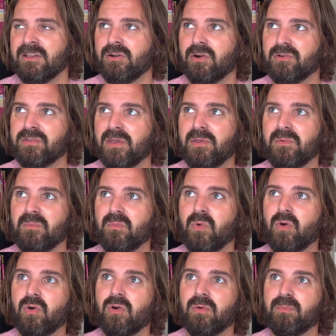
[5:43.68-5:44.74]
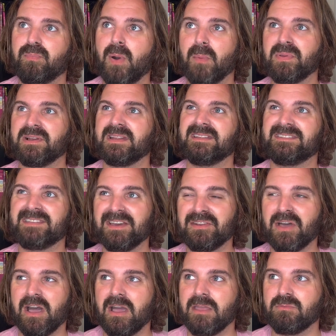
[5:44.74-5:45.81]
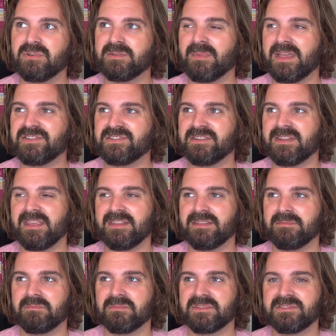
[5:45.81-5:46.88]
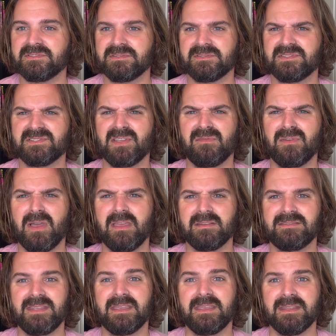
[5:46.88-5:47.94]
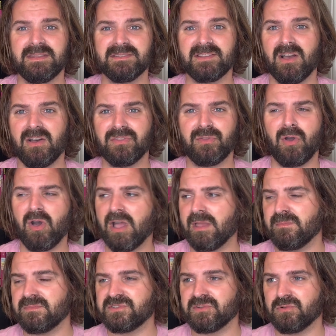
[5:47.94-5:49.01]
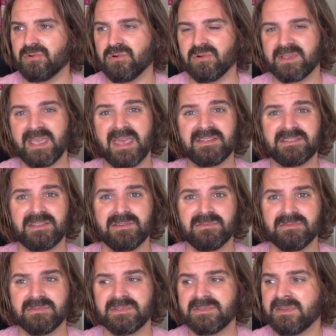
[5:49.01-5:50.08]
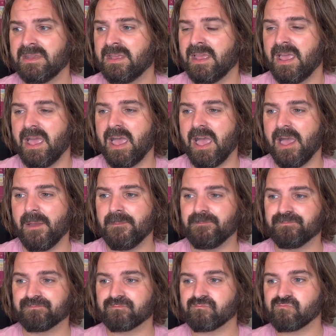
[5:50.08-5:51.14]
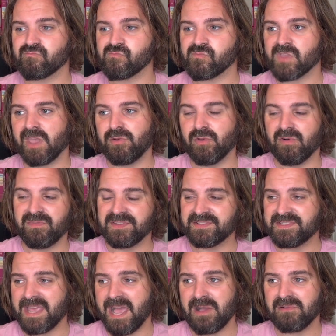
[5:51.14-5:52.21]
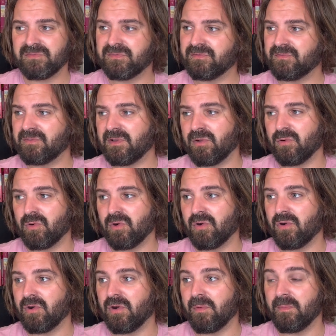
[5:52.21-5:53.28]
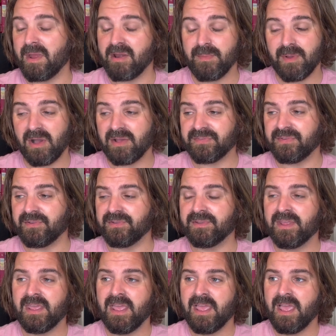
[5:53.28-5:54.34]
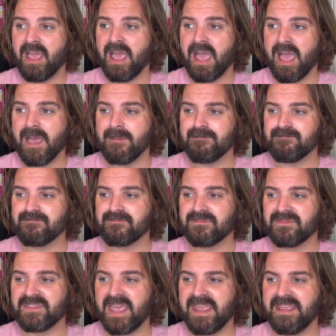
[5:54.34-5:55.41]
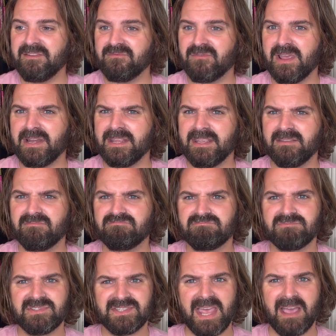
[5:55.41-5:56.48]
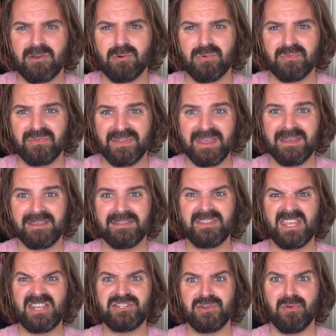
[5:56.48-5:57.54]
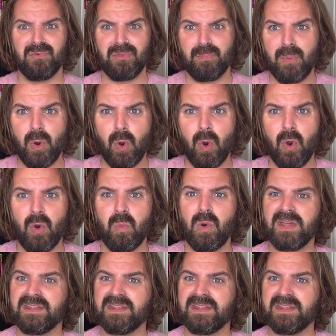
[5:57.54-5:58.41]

although more popularly done, I would imagine, in stuff like Dickens' Hard Times or Gaskell's North and South or Mary Barton. They really tackle the issue of the poor,